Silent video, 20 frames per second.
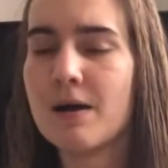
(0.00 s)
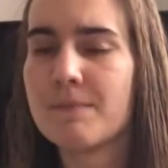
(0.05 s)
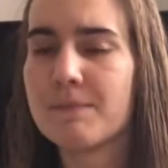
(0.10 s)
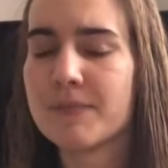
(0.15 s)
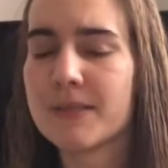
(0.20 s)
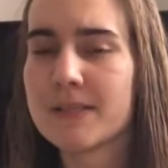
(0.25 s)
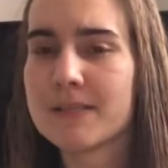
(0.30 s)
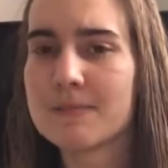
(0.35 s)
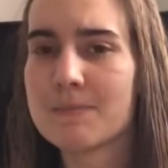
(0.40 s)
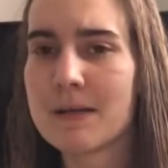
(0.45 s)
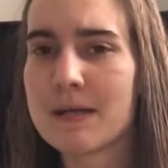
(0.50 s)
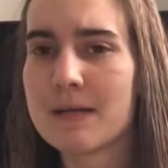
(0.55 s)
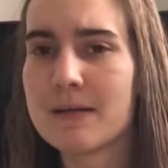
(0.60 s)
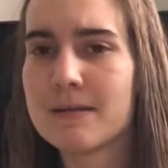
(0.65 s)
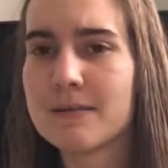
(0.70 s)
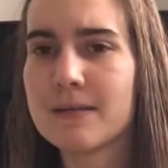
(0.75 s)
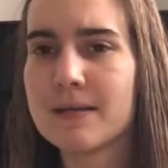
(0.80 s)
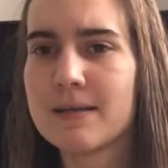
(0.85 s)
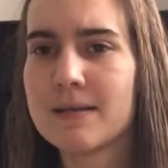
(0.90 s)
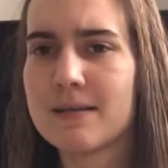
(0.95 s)
This
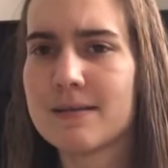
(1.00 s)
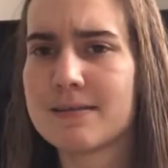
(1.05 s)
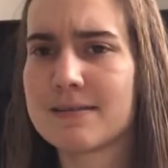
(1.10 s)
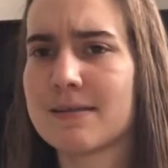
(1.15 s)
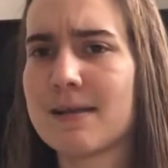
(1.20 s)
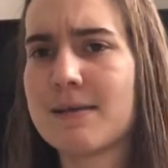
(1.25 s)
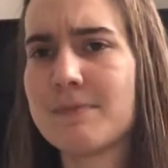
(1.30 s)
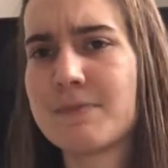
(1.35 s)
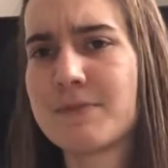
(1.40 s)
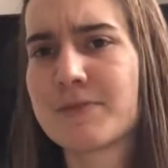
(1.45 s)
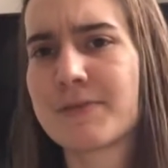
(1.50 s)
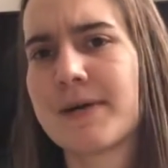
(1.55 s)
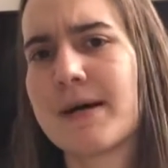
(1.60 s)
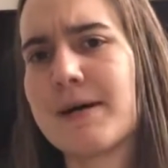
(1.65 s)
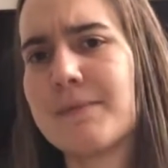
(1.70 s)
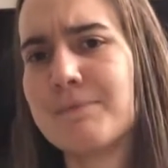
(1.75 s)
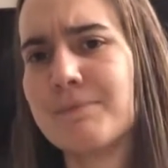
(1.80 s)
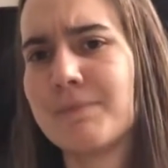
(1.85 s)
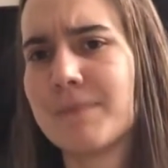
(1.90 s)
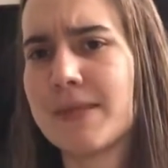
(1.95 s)
apparently is Les
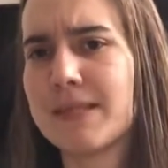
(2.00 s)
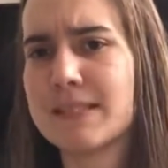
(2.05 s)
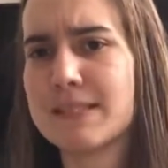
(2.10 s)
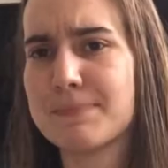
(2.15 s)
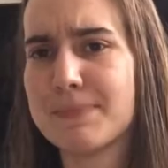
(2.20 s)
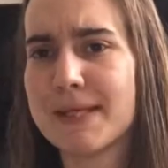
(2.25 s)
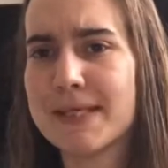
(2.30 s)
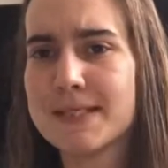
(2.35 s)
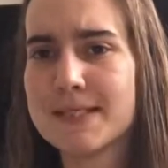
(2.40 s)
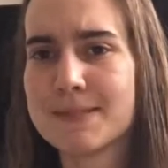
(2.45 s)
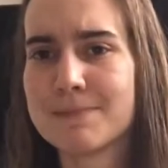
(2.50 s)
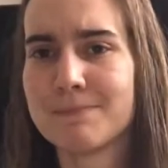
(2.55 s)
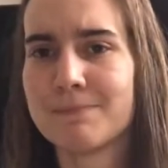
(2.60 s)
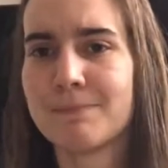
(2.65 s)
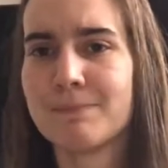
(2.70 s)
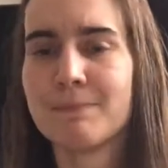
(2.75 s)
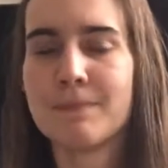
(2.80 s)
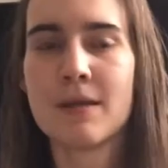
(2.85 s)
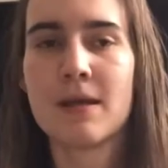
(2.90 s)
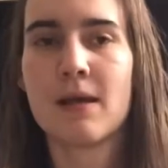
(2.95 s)
Miserables in space,
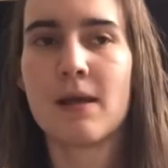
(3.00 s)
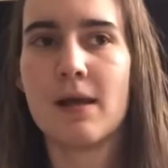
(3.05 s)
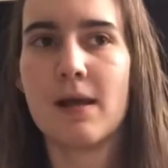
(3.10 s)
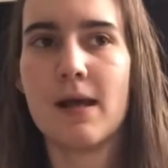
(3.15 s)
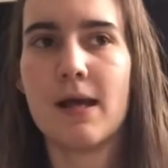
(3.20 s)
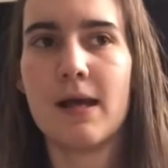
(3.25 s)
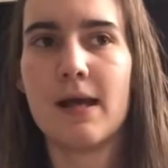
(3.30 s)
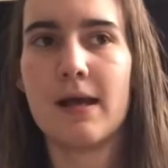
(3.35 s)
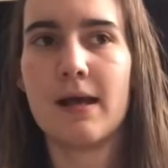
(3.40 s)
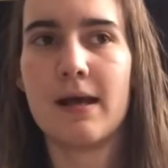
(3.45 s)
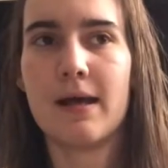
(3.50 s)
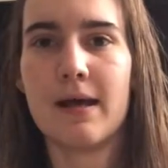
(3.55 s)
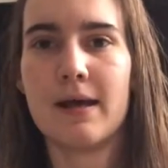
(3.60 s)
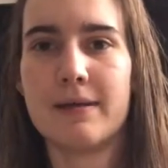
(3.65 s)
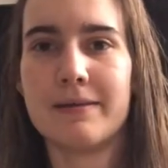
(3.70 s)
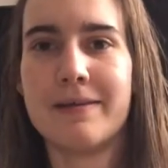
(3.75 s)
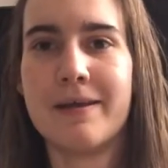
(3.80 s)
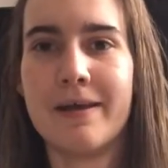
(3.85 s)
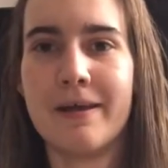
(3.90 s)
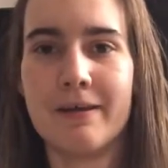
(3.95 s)

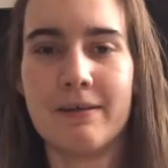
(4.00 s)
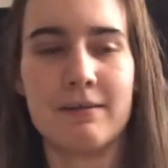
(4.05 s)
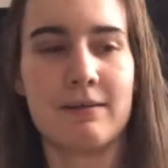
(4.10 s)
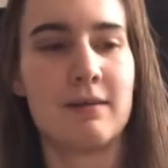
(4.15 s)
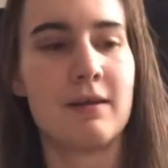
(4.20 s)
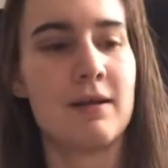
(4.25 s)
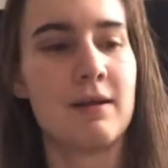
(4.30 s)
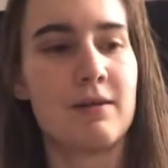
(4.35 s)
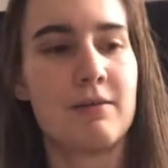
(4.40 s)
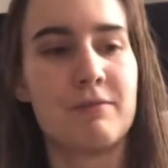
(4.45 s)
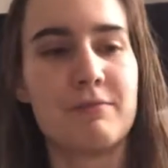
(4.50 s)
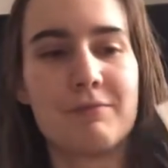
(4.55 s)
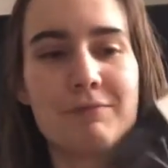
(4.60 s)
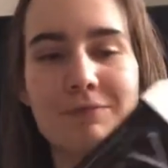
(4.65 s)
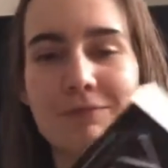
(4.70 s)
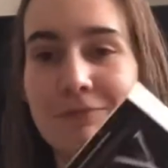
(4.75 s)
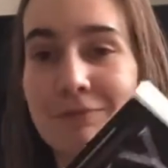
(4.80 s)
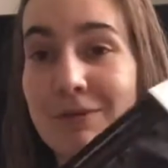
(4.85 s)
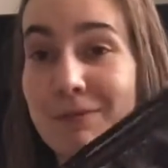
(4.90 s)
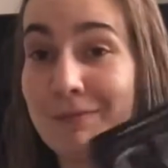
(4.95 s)
and
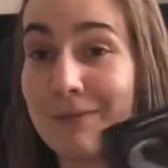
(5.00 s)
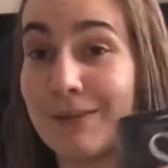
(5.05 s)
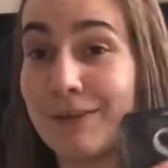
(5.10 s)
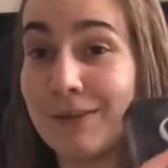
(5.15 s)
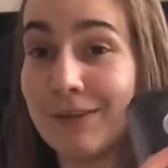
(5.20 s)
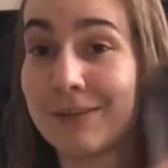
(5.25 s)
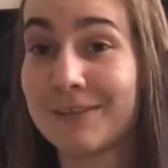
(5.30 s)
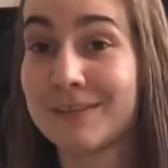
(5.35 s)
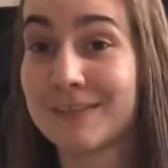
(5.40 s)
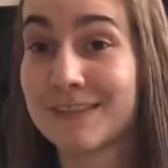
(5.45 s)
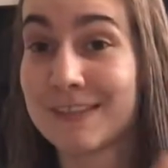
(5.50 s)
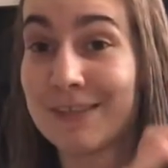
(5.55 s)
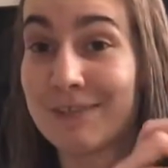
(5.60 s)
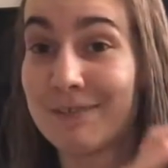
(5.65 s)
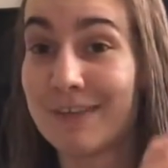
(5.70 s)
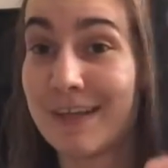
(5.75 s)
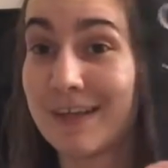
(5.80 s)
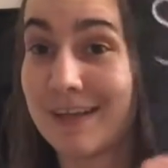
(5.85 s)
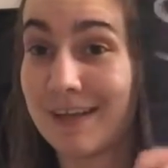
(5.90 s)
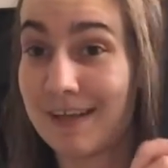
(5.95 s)
from the looks of
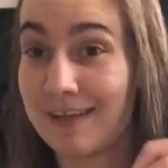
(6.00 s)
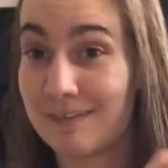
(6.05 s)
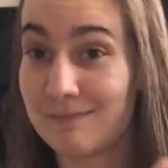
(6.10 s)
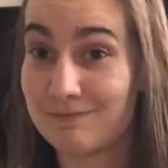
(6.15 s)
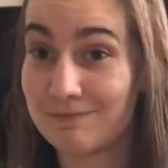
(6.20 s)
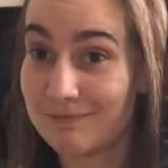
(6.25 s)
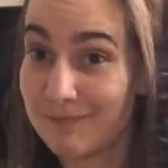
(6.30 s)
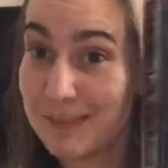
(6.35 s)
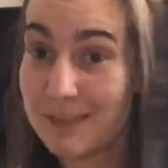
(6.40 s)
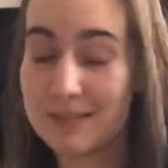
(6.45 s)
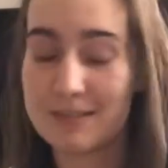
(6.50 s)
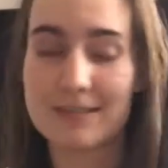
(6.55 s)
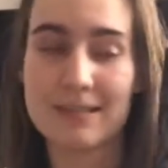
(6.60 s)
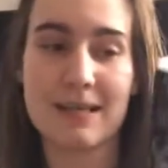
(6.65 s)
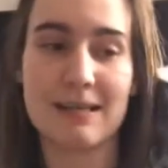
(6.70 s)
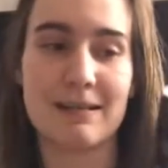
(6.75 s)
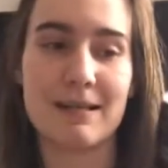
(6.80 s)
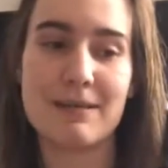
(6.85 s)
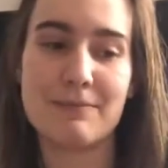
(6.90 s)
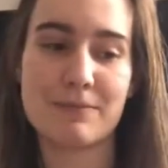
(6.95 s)
it, it feels
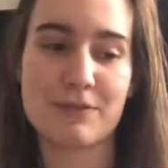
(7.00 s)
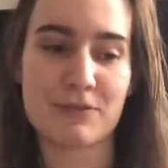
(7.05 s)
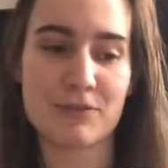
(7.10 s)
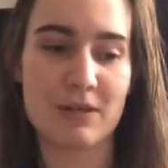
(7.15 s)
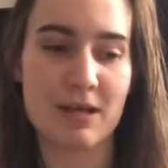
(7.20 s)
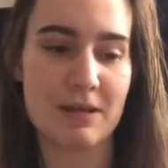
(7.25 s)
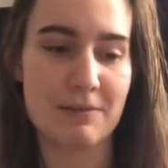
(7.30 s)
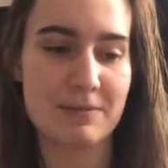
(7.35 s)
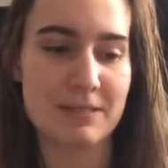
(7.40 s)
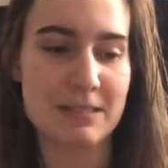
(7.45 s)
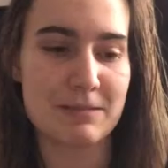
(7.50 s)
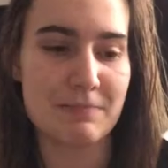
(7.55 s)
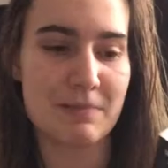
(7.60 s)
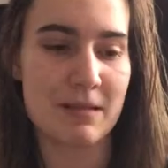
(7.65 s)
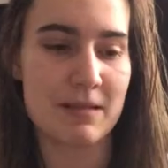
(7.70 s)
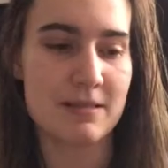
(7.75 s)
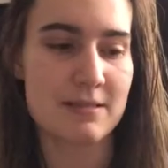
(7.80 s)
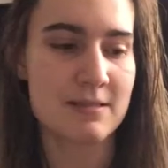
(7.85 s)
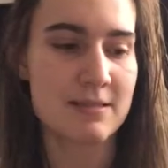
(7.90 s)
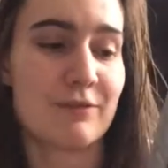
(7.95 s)
like Les Miserables in
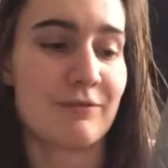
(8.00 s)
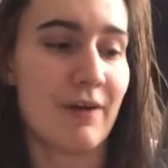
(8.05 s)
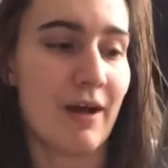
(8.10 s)
space.